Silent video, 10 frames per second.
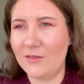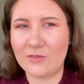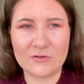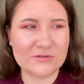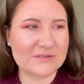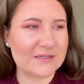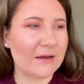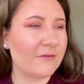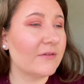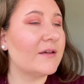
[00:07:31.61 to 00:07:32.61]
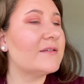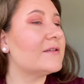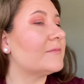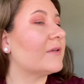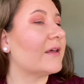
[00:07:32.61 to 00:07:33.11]
there's definitely
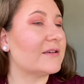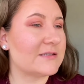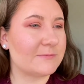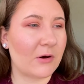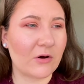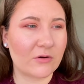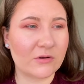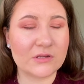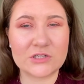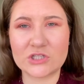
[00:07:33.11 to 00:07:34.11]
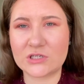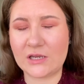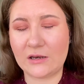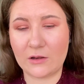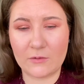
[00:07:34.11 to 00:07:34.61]
some like sparkle and
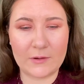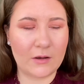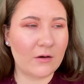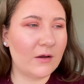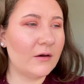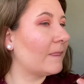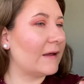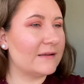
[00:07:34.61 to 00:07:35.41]
sheen going on.